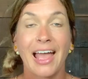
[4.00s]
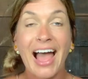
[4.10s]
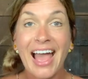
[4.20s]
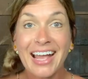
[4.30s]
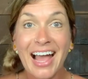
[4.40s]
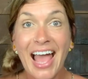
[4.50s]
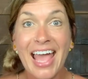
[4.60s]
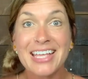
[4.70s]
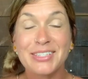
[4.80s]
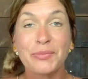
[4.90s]
Hi
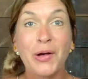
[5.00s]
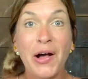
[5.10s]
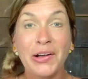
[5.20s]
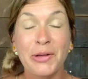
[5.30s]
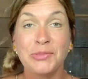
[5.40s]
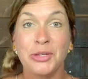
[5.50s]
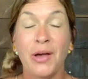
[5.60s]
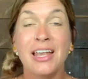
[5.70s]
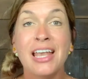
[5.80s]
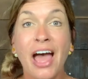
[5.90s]
guys, welcome to
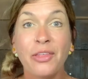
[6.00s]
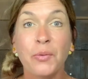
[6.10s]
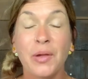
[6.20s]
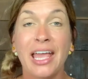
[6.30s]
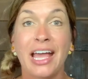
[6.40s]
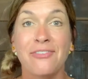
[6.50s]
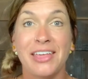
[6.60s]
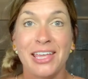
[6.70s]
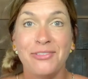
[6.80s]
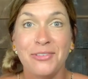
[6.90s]
another week of
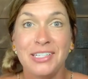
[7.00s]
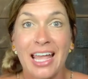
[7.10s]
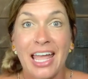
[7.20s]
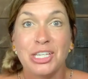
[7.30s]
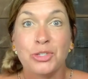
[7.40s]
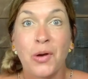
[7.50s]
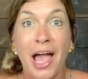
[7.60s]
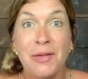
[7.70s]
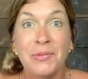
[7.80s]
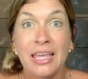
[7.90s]
E58
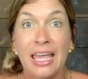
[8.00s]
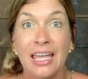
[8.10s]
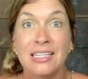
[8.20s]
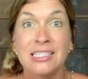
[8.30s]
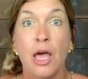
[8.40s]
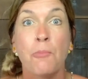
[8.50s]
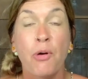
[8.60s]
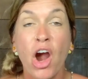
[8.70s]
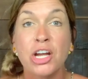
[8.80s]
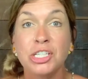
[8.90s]
Tribe Kids,
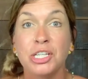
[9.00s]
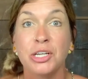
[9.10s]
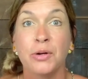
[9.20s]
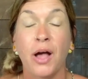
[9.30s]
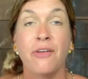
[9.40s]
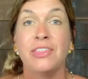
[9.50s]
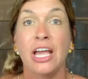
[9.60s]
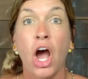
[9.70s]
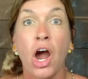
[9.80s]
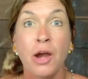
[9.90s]
part 2 of
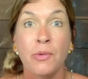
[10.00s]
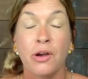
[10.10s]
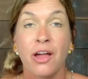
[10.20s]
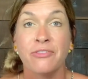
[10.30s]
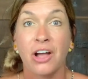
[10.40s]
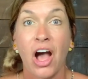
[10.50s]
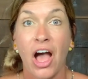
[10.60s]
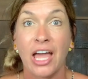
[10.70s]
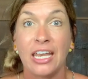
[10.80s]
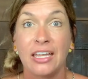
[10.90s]
the Armor of
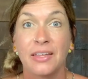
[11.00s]
God.